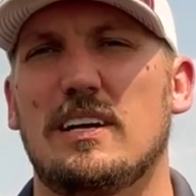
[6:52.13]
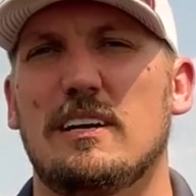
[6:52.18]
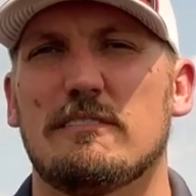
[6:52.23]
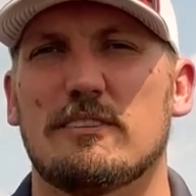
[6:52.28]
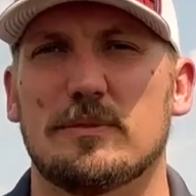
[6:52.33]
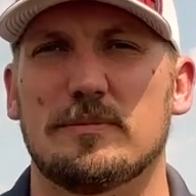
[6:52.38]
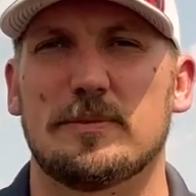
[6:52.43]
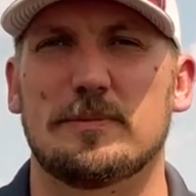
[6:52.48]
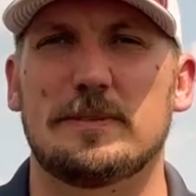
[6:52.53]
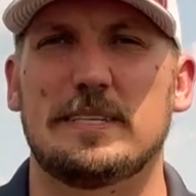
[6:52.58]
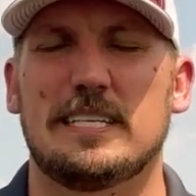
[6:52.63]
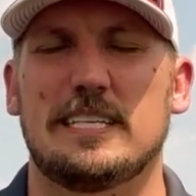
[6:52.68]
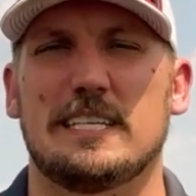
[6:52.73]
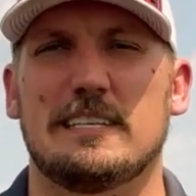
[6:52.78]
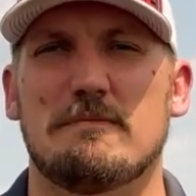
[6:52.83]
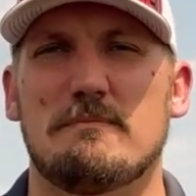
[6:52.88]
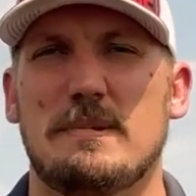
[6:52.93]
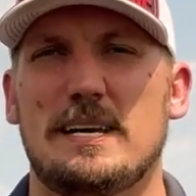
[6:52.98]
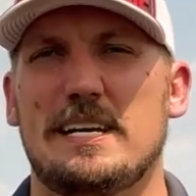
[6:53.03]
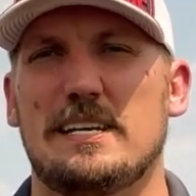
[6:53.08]
from the beginning
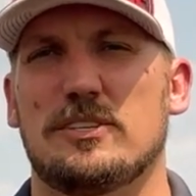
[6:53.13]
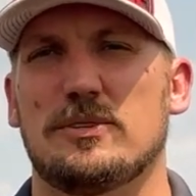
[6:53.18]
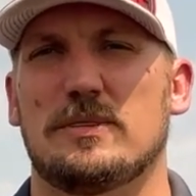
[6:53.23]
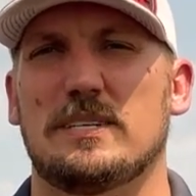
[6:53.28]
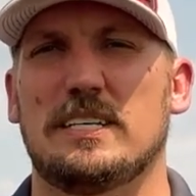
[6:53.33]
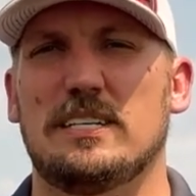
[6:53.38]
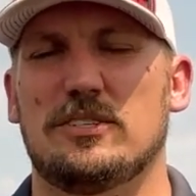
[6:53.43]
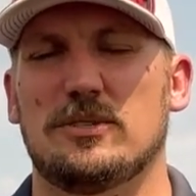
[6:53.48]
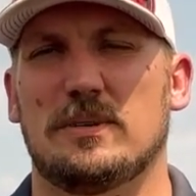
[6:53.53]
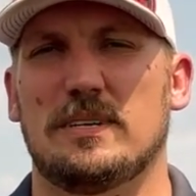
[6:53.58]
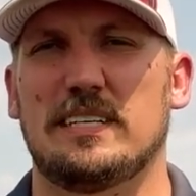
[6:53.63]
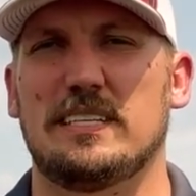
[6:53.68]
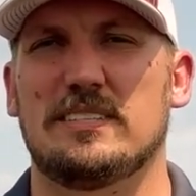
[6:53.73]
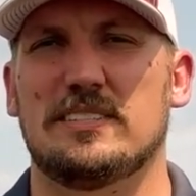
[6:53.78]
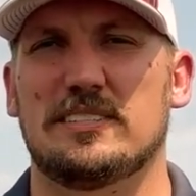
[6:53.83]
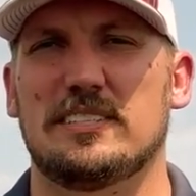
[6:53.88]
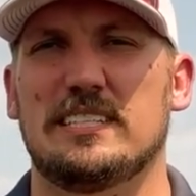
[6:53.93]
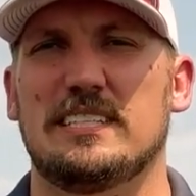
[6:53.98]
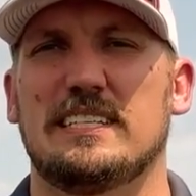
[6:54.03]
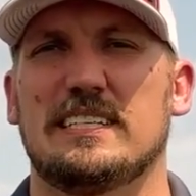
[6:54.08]
of May twenty
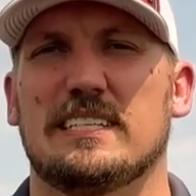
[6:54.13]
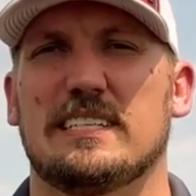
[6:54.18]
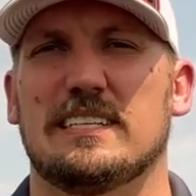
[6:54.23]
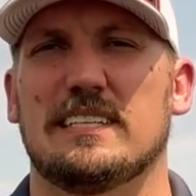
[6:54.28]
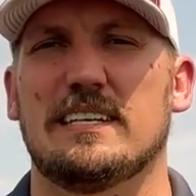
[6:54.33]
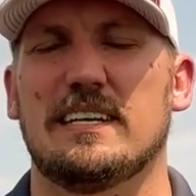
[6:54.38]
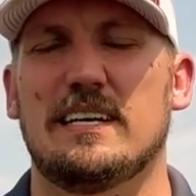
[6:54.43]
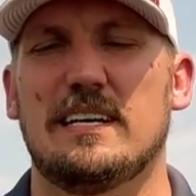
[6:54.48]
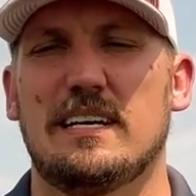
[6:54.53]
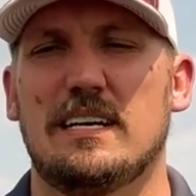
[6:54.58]
twenty-three here,